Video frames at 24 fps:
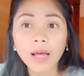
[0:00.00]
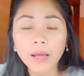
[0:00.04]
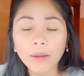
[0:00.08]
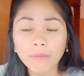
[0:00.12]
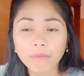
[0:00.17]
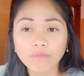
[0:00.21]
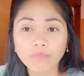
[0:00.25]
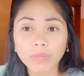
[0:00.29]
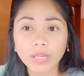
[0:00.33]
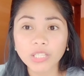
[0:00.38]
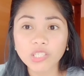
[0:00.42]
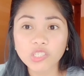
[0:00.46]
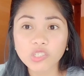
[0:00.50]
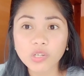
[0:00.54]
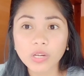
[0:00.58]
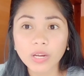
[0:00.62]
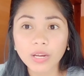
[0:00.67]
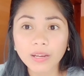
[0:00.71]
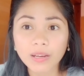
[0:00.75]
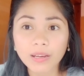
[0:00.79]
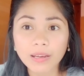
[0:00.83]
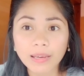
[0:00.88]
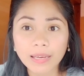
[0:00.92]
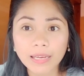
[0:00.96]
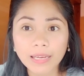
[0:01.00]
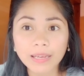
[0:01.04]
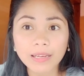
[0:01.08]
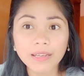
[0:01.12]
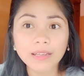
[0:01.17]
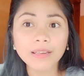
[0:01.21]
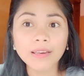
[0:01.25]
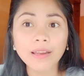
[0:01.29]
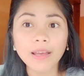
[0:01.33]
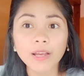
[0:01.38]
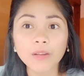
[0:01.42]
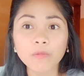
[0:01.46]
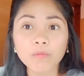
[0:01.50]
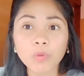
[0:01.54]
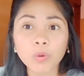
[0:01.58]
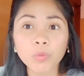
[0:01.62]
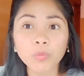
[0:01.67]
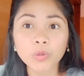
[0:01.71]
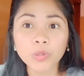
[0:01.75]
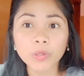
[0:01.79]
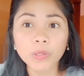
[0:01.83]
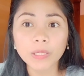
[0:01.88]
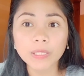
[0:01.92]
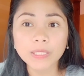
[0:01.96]
mag-check-in and
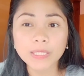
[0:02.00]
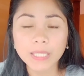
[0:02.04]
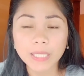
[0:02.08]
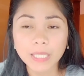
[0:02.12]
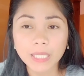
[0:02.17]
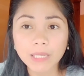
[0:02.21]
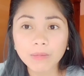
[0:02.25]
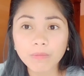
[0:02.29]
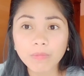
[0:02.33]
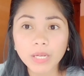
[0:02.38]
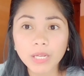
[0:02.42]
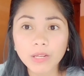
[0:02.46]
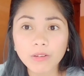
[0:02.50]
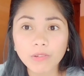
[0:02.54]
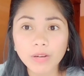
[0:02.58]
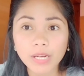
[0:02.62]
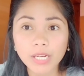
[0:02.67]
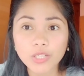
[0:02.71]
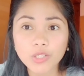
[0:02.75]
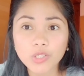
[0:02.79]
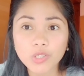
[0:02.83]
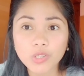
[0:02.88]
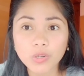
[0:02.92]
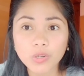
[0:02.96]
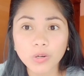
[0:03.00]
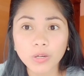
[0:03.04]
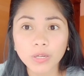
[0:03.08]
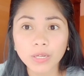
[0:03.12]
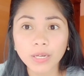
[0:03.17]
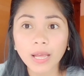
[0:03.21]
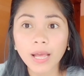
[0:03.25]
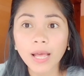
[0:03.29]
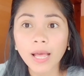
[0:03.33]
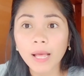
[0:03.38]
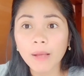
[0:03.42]
pumunta sa immigration